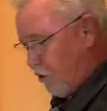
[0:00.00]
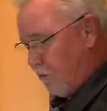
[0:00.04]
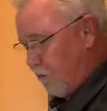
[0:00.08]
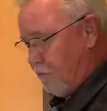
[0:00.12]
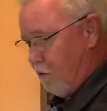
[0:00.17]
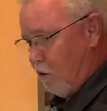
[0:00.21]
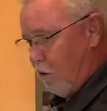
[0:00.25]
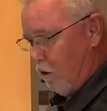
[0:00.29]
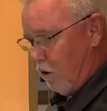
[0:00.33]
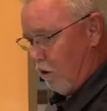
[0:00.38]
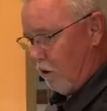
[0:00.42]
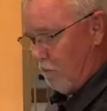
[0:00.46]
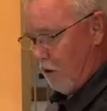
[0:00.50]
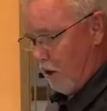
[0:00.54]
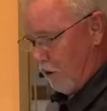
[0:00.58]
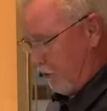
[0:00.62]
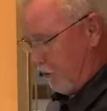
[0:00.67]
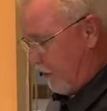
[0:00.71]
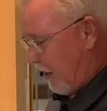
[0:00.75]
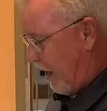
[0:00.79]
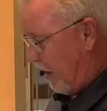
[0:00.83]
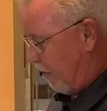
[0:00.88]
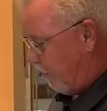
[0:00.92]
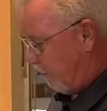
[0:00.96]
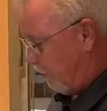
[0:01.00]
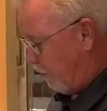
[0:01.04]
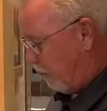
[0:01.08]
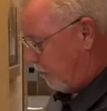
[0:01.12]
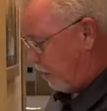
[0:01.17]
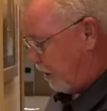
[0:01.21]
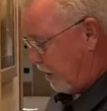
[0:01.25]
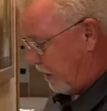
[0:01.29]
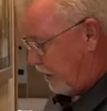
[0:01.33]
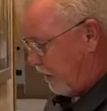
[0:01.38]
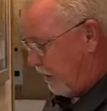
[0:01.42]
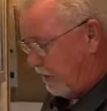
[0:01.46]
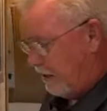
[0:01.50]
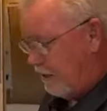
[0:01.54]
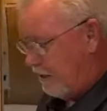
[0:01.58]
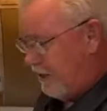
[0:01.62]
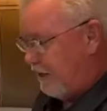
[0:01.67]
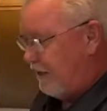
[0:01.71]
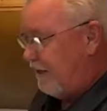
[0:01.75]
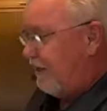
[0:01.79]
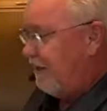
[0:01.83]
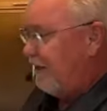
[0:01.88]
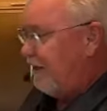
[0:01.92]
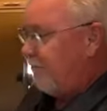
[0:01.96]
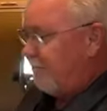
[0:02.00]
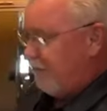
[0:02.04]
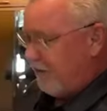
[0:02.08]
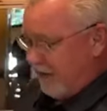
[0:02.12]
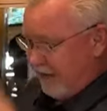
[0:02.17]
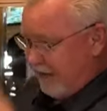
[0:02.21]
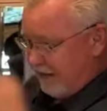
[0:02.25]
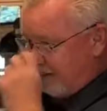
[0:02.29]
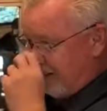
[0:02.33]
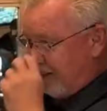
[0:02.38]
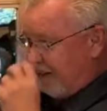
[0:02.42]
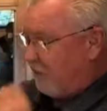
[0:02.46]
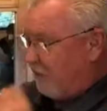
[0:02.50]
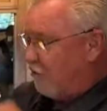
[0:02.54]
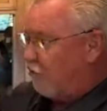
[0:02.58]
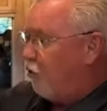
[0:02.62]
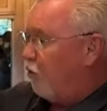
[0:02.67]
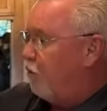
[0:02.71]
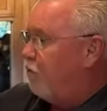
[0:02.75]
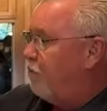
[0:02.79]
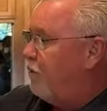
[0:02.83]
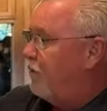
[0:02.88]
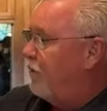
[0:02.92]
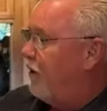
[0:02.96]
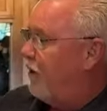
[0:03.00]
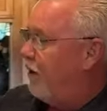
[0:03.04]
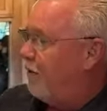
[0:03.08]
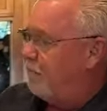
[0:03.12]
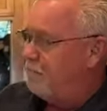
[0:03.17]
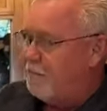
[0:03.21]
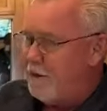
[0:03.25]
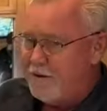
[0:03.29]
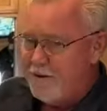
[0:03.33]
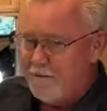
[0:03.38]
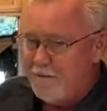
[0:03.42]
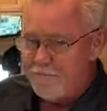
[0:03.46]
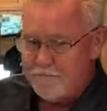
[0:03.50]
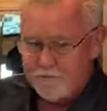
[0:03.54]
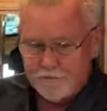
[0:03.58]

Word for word: you more about that when we uh, get things opened up.